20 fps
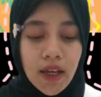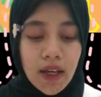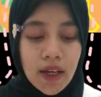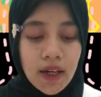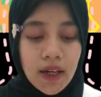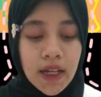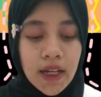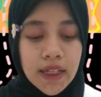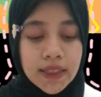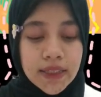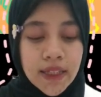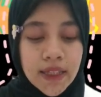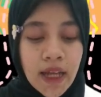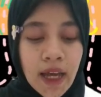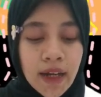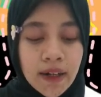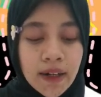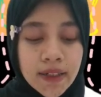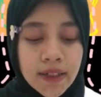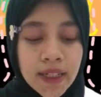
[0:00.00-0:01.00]

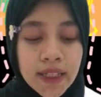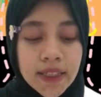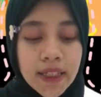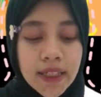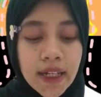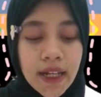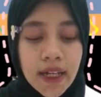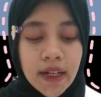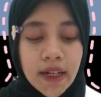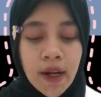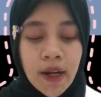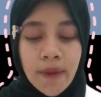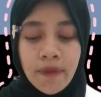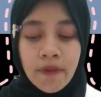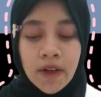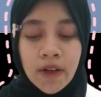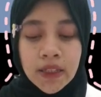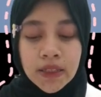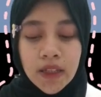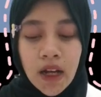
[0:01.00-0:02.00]
Later, the
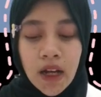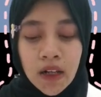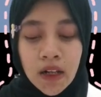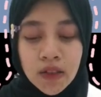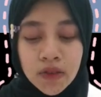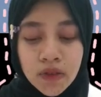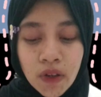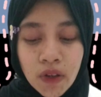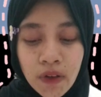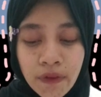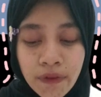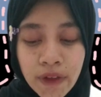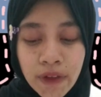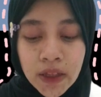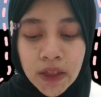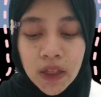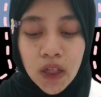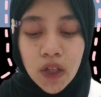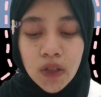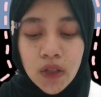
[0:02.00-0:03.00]
telegraph was also
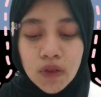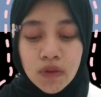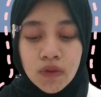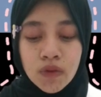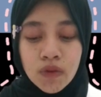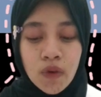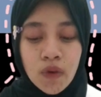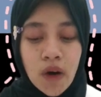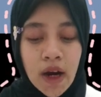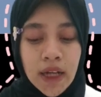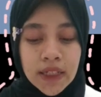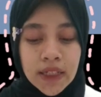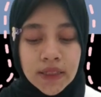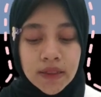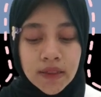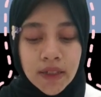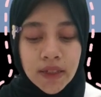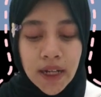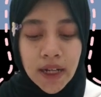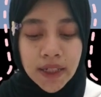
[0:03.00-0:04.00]
fit to
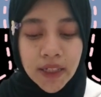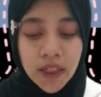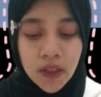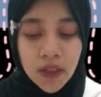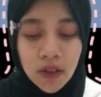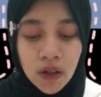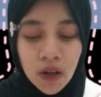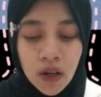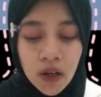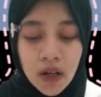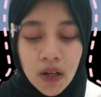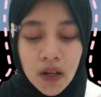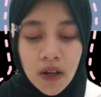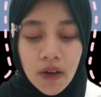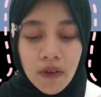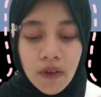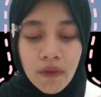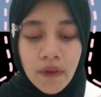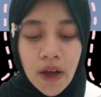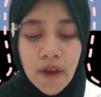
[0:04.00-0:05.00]
use radio
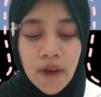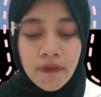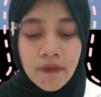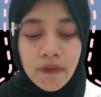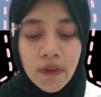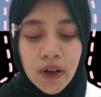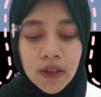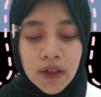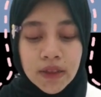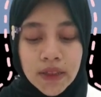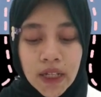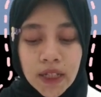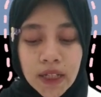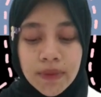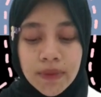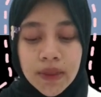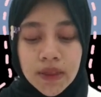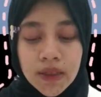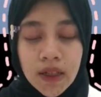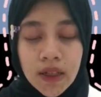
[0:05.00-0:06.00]
wave for
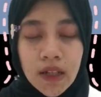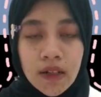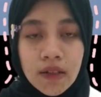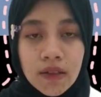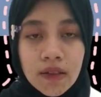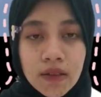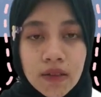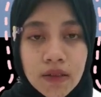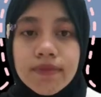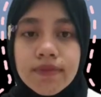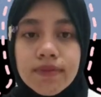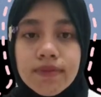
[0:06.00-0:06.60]
transmission.